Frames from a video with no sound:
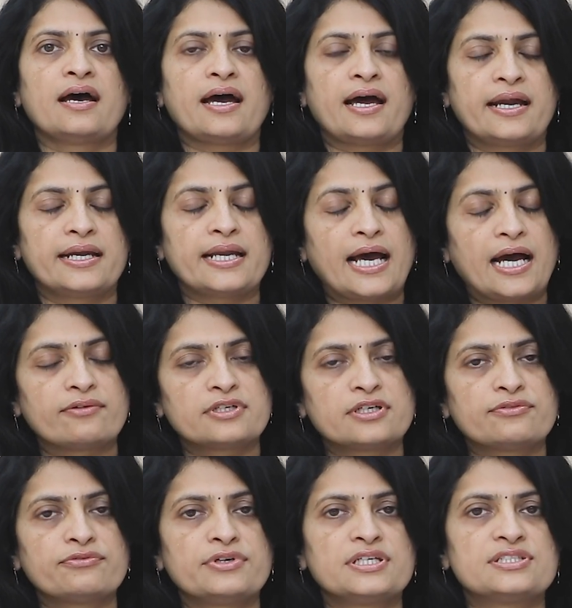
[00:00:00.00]
And
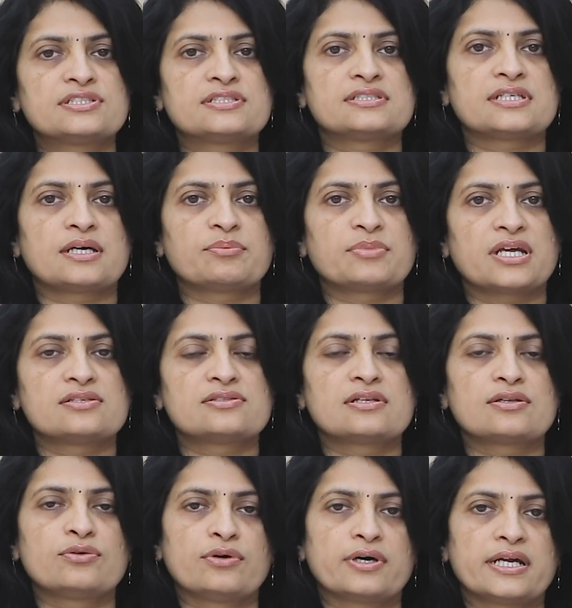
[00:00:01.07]
after which sometimes
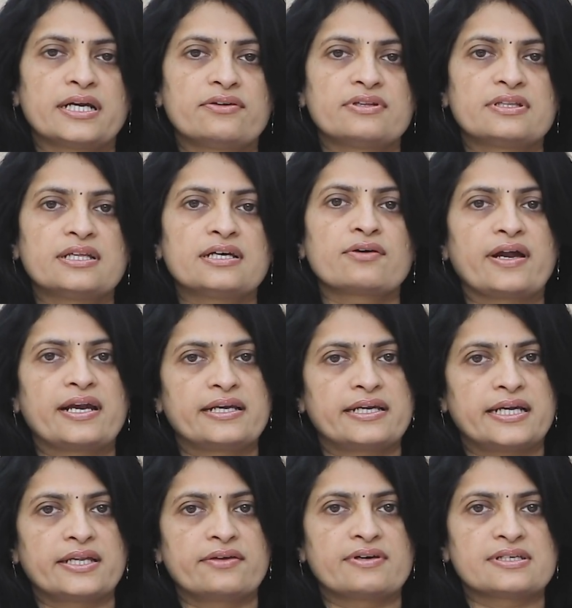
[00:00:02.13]
we'll go ahead with the
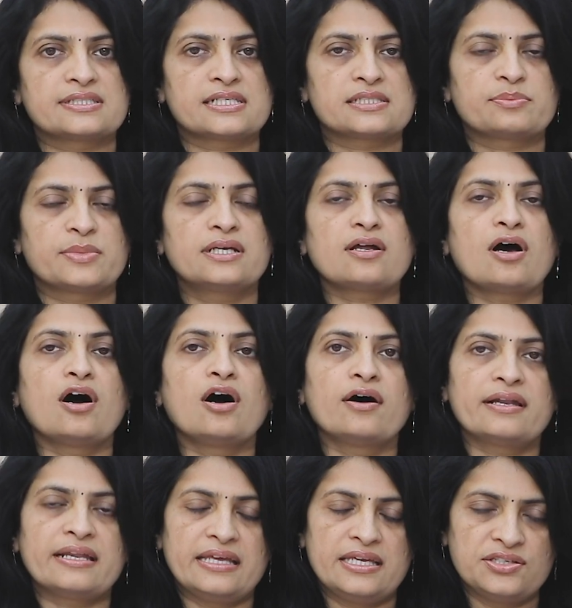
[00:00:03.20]
quantitative assessment,
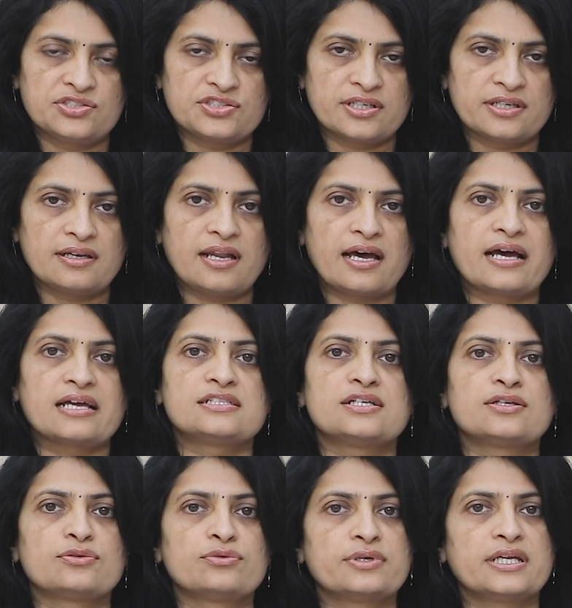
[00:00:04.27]
or in general as
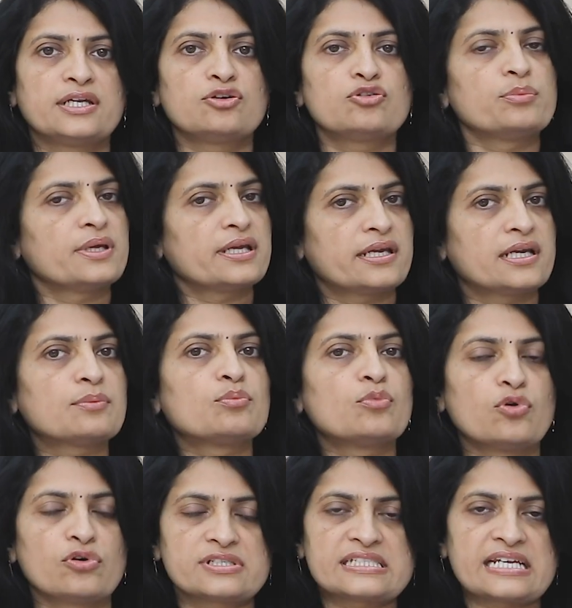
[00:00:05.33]
a routine to make it
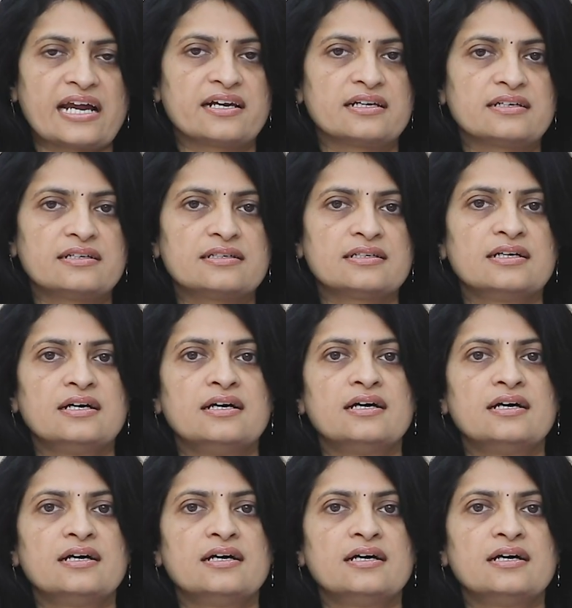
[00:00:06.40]
more standard,